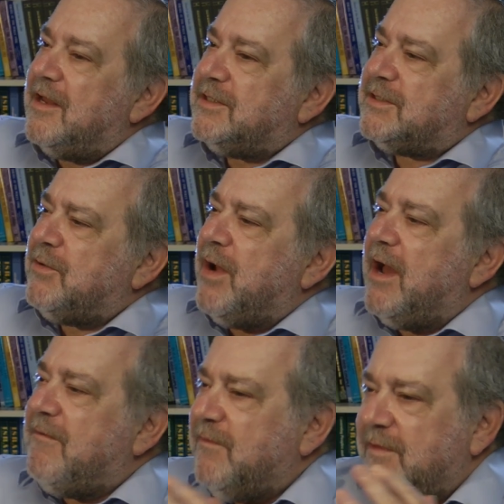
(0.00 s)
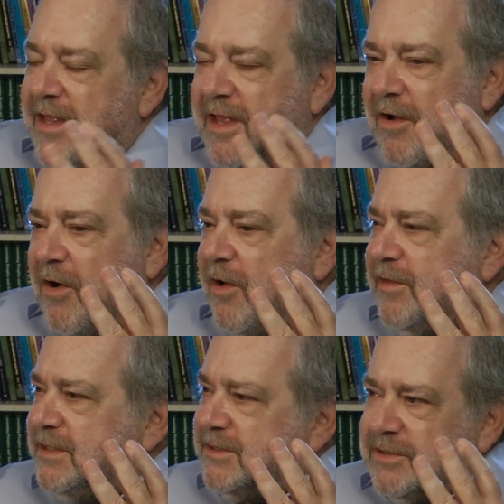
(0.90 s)
So you have all
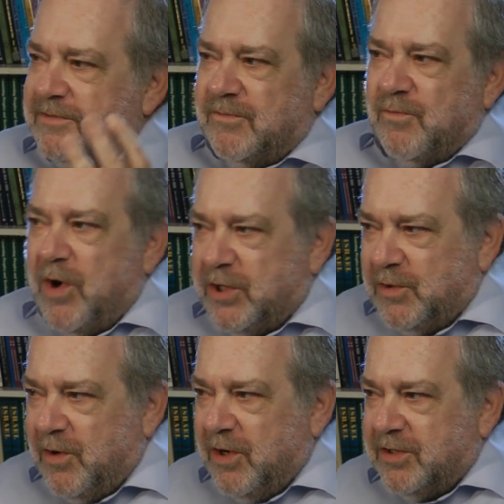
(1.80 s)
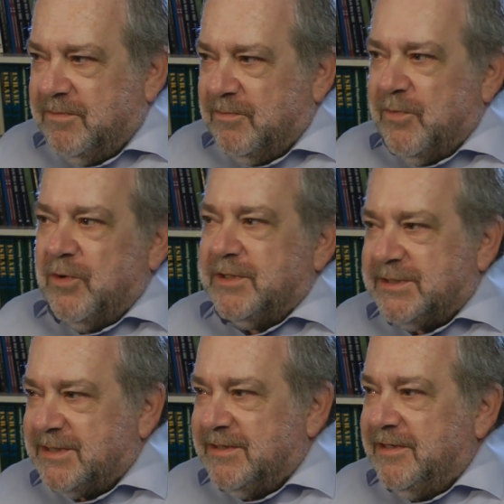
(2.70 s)
these waterlogged
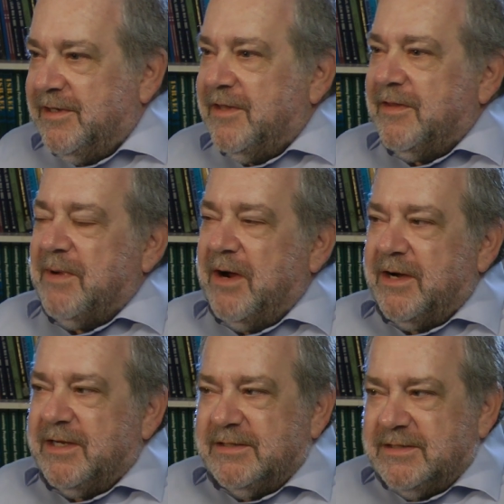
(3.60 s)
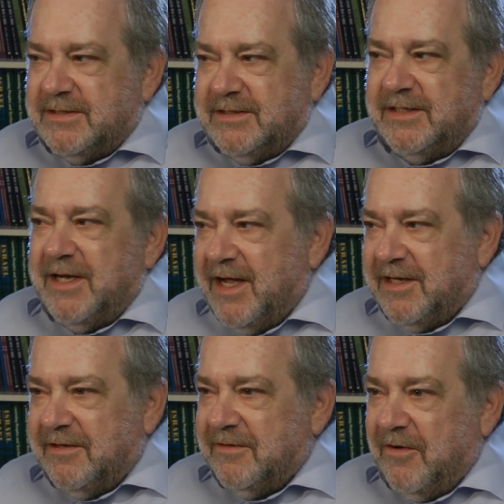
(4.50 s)
books. The Americans did
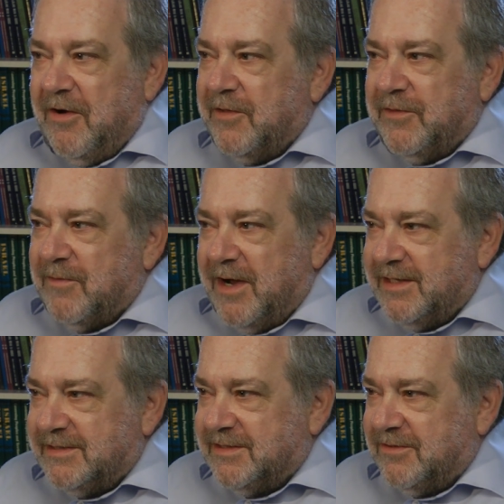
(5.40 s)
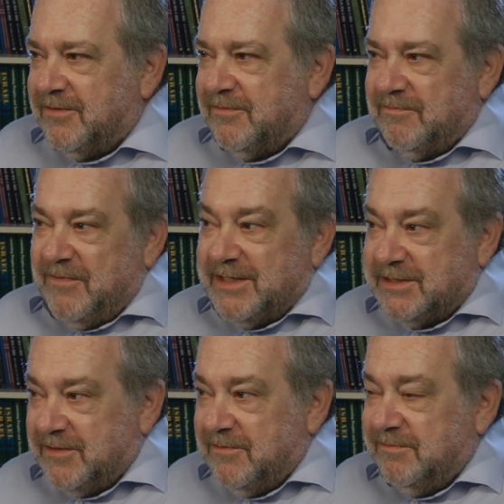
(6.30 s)
not authorize their
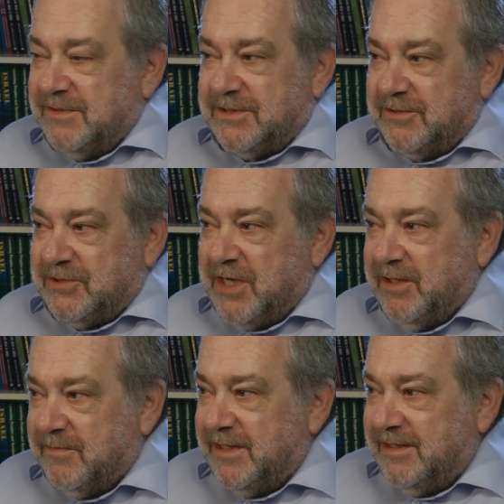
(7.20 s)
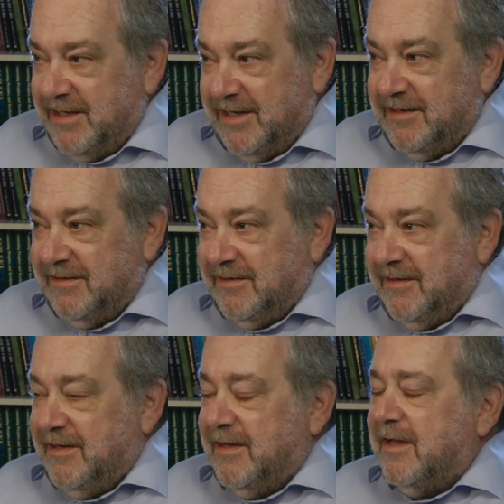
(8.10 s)
rescue. Mr. Chalabi did.
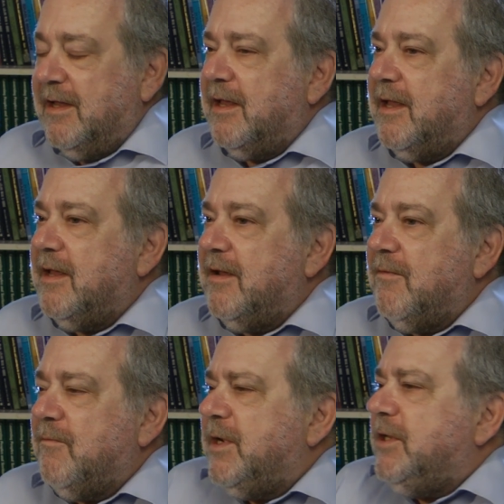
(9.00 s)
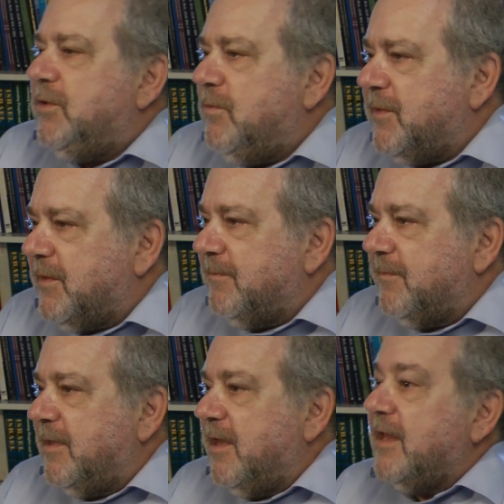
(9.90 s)
What do you do with them?
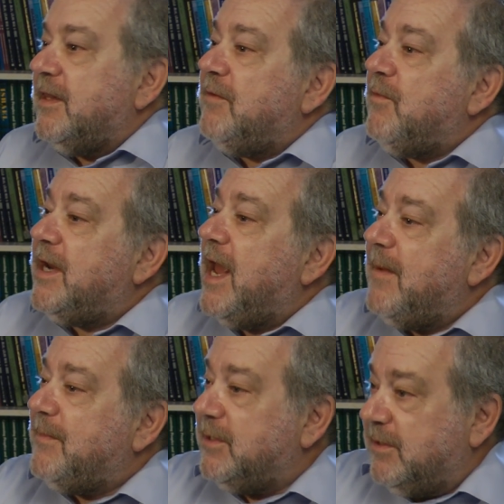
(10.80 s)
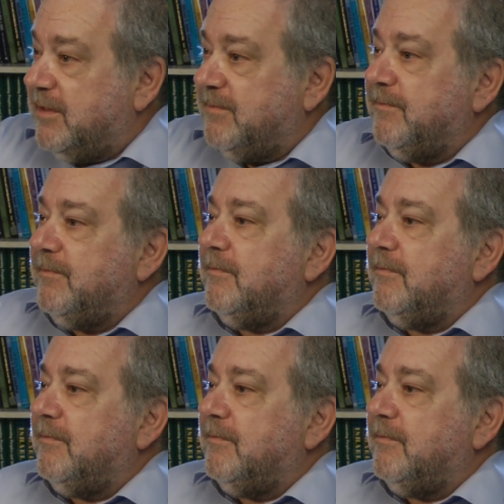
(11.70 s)
And then what happened to them?